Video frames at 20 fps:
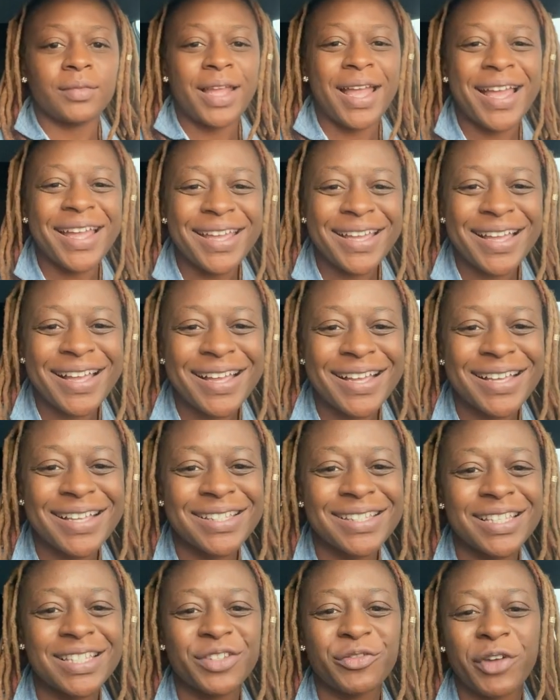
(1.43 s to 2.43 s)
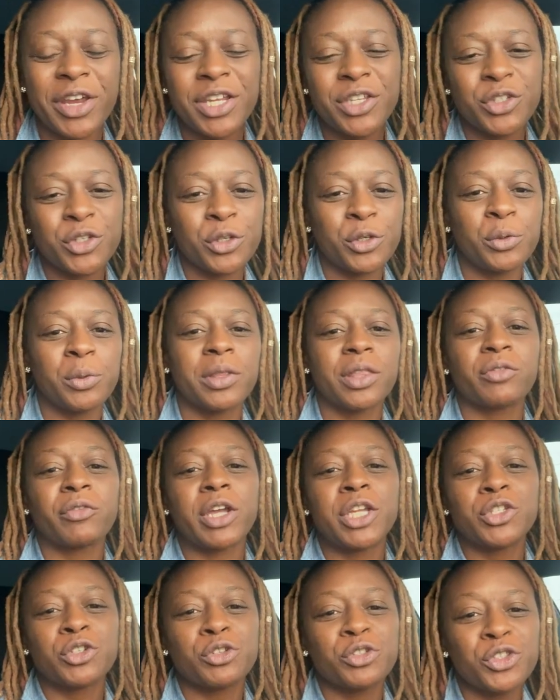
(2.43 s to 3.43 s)
Hi guys, it's Rachel with
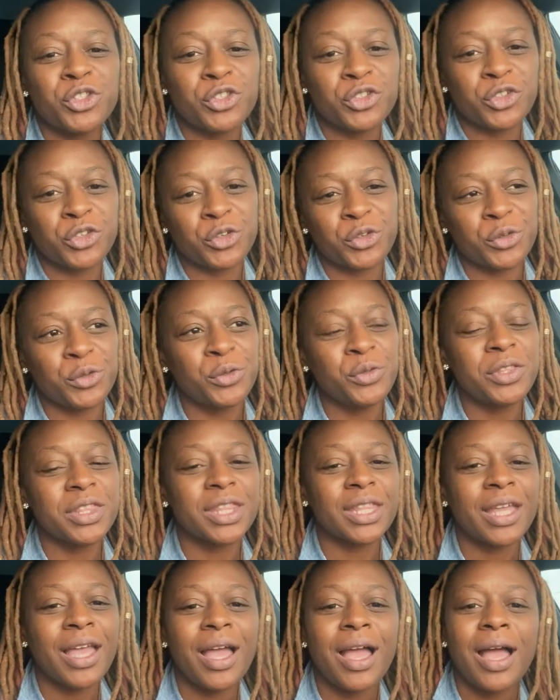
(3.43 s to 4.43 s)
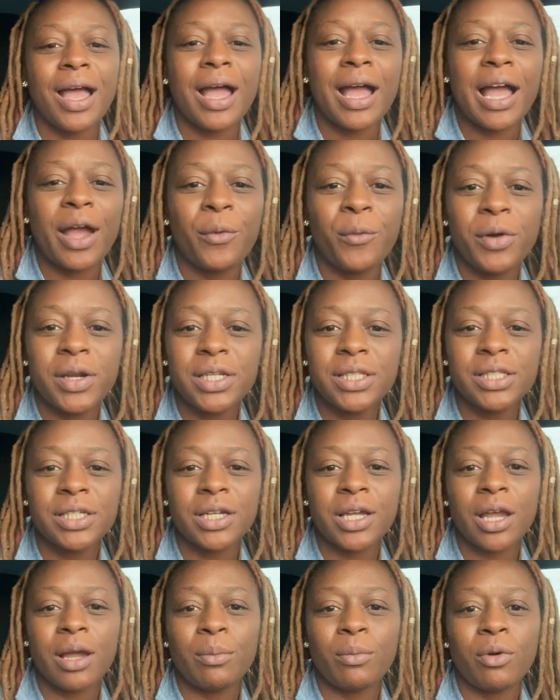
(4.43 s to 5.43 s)
Rachel's Truth. I wanted to
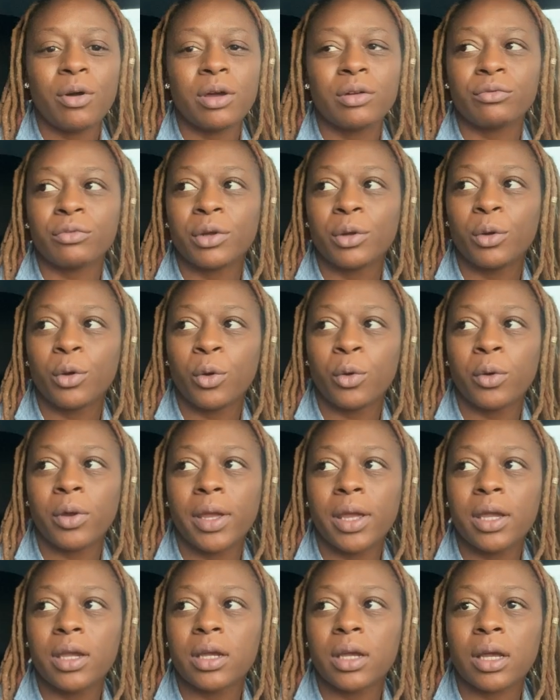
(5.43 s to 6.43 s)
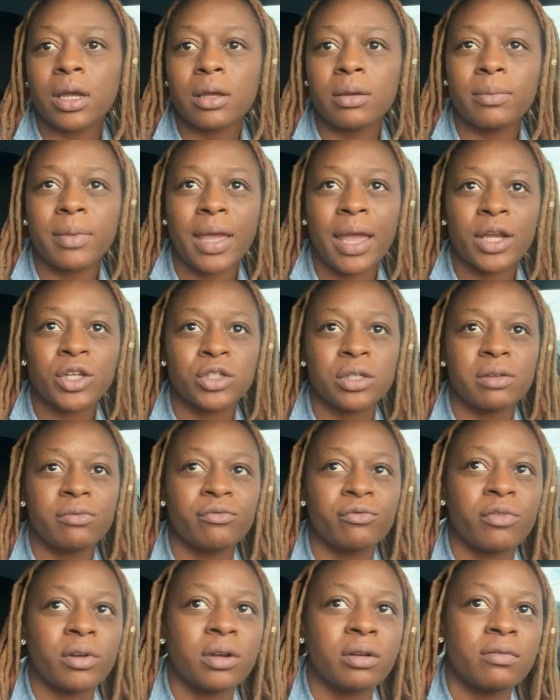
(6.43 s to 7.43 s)
come on real quick, actually in
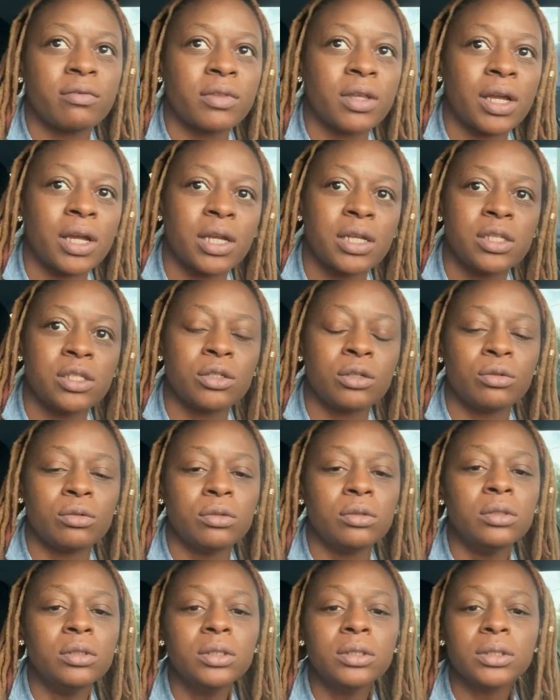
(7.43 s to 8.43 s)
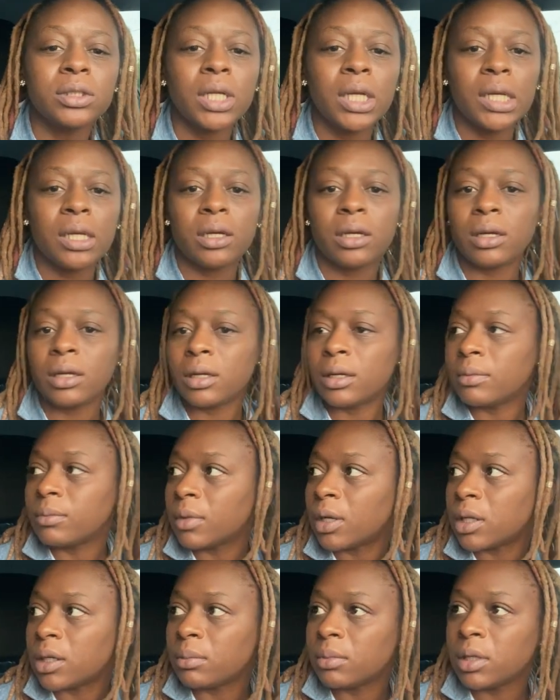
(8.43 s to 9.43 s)
front of the high school. I'm
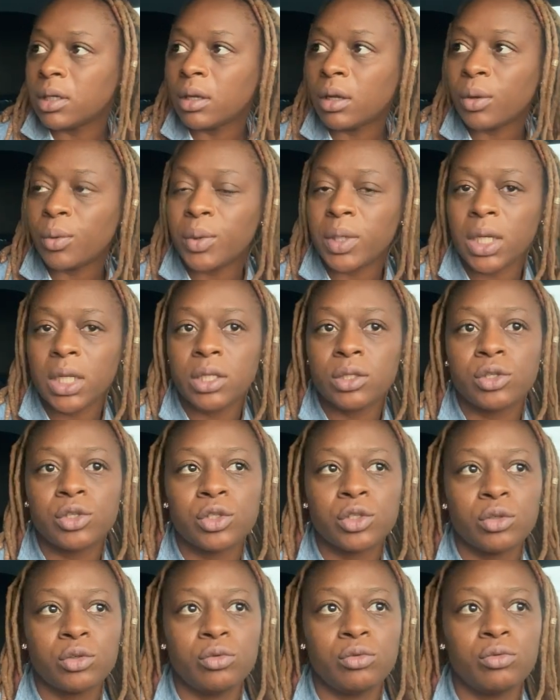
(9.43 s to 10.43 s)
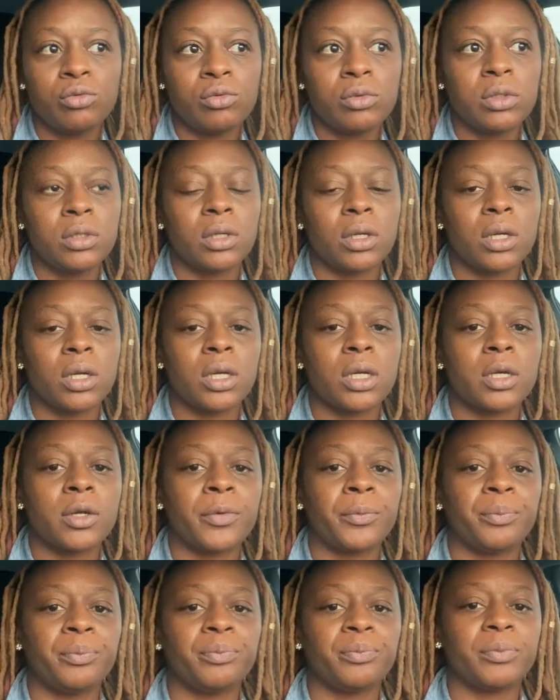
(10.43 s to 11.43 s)
going to be going in soon,
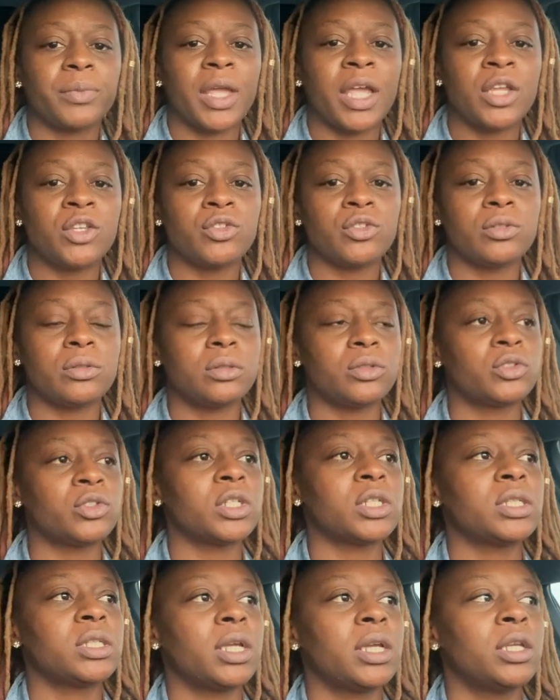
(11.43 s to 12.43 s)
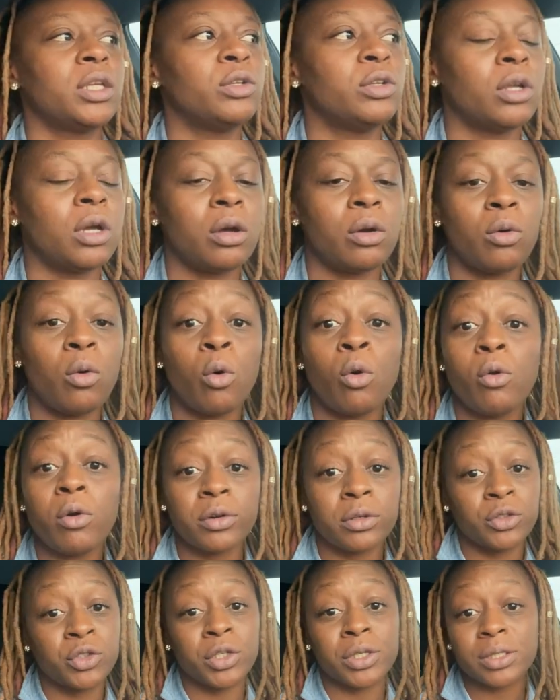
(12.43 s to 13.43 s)
and just let you know,
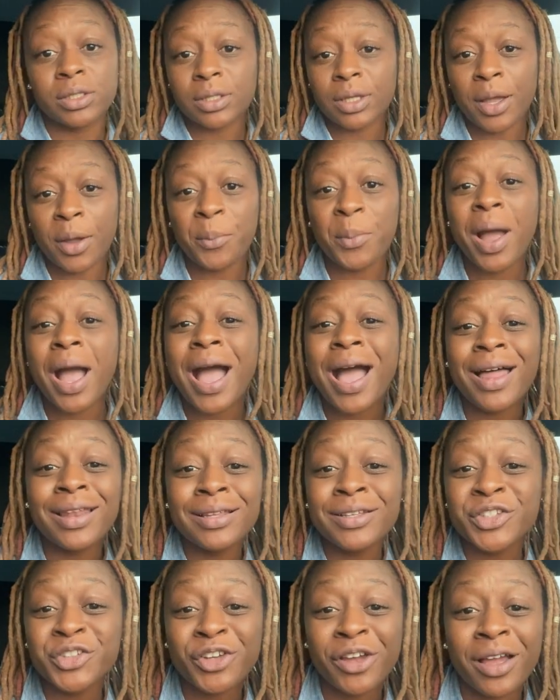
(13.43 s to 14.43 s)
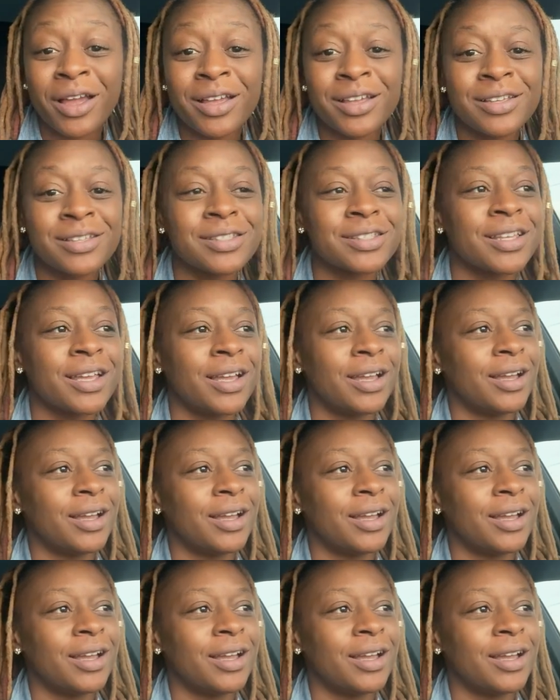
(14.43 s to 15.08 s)
or just apologize.